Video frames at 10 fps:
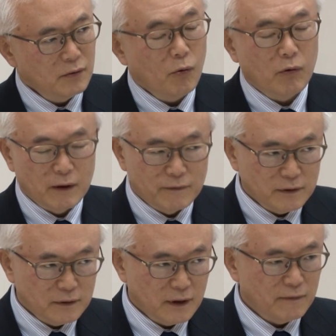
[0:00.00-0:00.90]
or
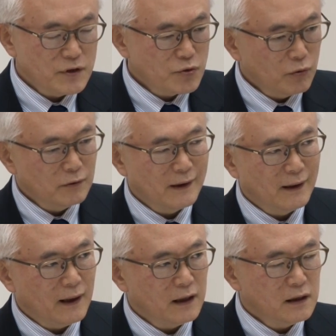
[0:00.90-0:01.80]
even shorter
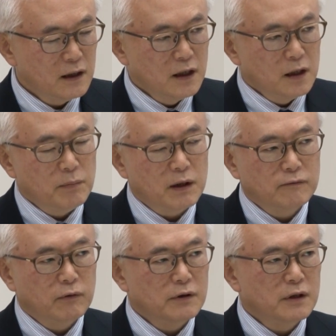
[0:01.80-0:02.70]
than that.
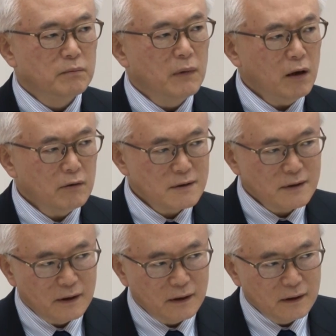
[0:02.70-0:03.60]
But for
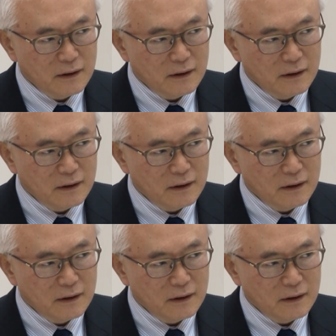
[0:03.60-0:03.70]
democracy,